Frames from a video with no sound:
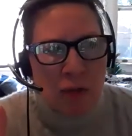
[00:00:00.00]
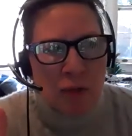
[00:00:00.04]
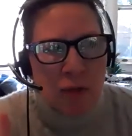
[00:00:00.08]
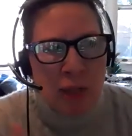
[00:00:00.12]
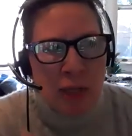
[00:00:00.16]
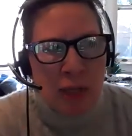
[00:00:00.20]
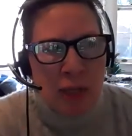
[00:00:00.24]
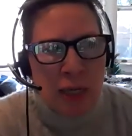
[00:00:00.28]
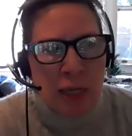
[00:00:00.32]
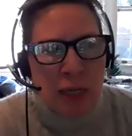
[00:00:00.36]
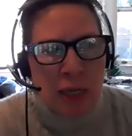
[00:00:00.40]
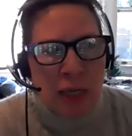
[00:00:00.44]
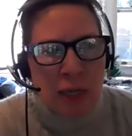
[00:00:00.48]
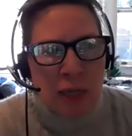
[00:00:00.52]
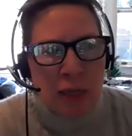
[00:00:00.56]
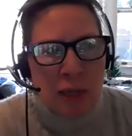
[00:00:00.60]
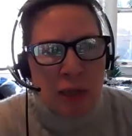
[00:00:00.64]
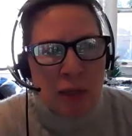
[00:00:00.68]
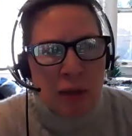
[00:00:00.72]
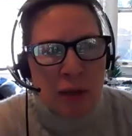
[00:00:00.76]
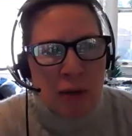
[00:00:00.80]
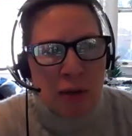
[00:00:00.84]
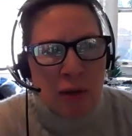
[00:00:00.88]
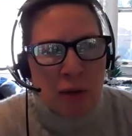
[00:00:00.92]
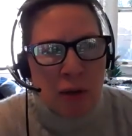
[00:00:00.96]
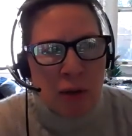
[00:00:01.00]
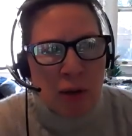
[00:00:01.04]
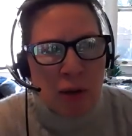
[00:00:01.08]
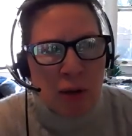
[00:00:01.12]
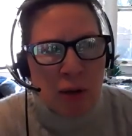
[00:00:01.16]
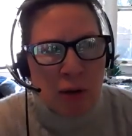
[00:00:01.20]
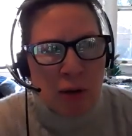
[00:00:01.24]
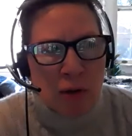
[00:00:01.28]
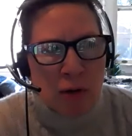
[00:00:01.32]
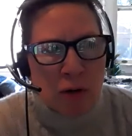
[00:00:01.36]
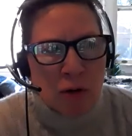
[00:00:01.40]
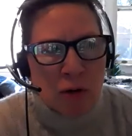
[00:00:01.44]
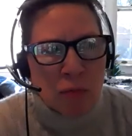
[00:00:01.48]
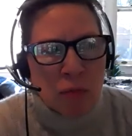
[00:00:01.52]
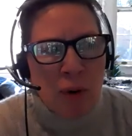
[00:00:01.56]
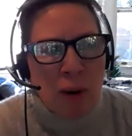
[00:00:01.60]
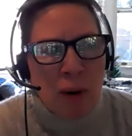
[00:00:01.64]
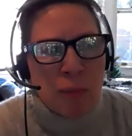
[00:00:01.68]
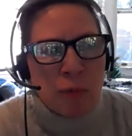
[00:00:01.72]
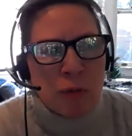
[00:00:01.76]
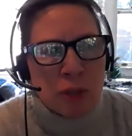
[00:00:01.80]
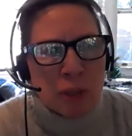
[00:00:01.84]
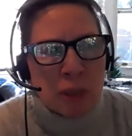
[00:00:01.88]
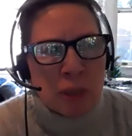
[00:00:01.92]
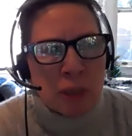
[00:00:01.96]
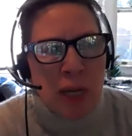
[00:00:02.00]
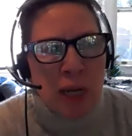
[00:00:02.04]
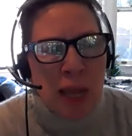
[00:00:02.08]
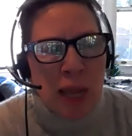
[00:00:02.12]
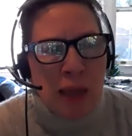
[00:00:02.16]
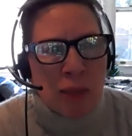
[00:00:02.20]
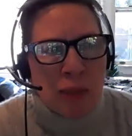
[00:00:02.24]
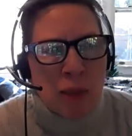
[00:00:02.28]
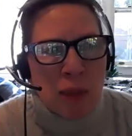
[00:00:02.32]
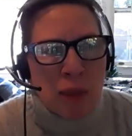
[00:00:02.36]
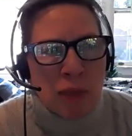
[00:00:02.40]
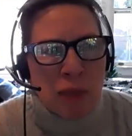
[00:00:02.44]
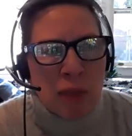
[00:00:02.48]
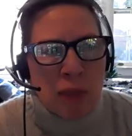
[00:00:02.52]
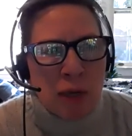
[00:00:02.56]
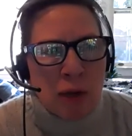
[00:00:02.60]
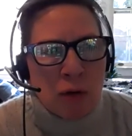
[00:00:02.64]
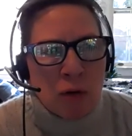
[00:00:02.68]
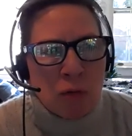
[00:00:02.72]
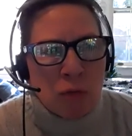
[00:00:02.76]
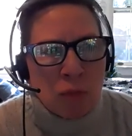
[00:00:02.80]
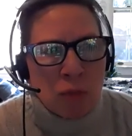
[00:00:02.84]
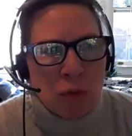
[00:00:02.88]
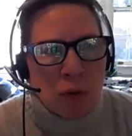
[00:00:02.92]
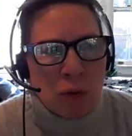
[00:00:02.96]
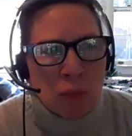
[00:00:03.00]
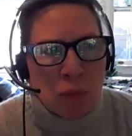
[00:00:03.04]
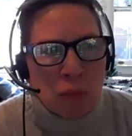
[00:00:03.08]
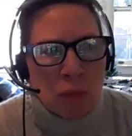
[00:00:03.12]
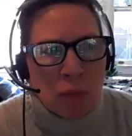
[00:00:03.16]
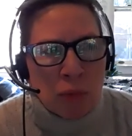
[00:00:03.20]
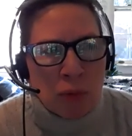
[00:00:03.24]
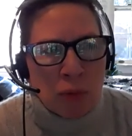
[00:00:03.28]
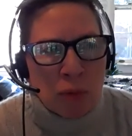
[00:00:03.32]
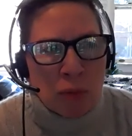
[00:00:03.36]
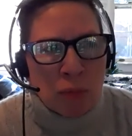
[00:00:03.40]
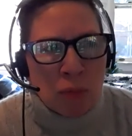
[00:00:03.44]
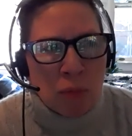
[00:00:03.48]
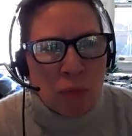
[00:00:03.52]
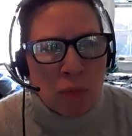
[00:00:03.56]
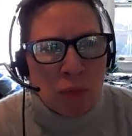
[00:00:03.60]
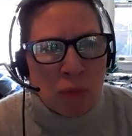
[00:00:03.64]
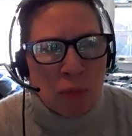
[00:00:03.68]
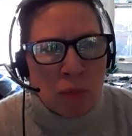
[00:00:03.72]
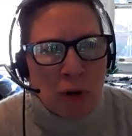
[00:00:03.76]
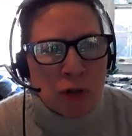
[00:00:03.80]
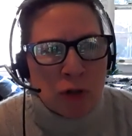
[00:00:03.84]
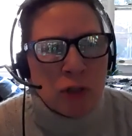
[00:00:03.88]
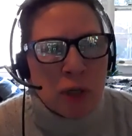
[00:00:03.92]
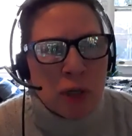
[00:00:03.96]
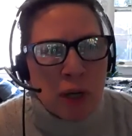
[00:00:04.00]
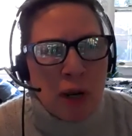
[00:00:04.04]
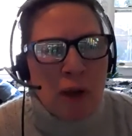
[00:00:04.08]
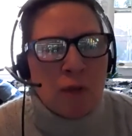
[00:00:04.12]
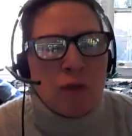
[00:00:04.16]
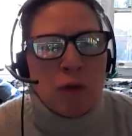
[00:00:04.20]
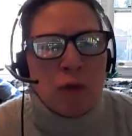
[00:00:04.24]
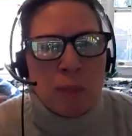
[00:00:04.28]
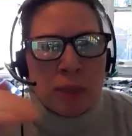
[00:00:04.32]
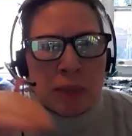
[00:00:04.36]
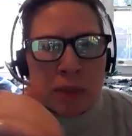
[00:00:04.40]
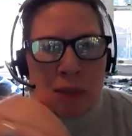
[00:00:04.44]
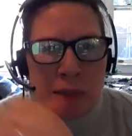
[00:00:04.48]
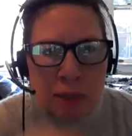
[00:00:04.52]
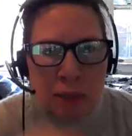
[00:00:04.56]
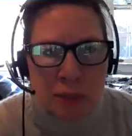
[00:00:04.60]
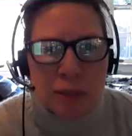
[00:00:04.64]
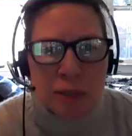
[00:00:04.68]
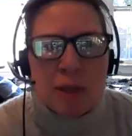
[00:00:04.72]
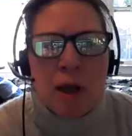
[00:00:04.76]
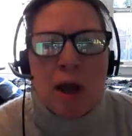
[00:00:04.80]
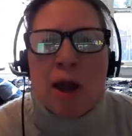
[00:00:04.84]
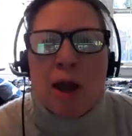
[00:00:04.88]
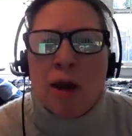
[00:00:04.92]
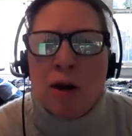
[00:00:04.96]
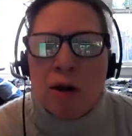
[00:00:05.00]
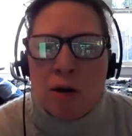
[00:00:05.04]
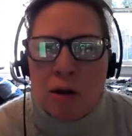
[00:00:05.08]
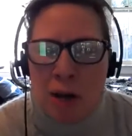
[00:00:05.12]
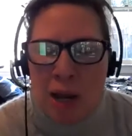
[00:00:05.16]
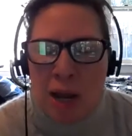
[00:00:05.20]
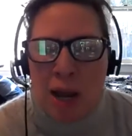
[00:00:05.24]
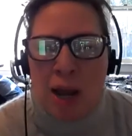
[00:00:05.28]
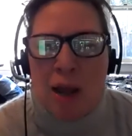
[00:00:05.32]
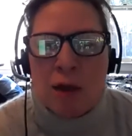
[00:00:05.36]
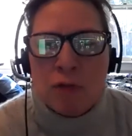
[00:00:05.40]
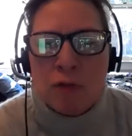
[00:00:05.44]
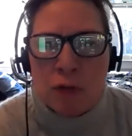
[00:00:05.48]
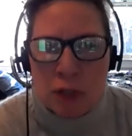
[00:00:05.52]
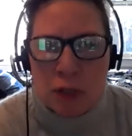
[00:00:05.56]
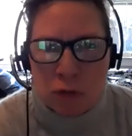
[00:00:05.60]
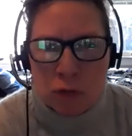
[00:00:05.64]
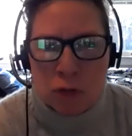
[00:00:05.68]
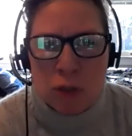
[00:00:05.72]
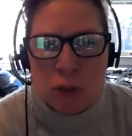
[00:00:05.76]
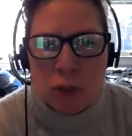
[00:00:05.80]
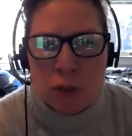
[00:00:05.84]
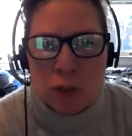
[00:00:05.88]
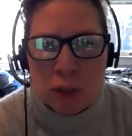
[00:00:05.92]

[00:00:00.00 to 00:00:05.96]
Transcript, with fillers: the corruption and the, the, the Russian government's desire to have a,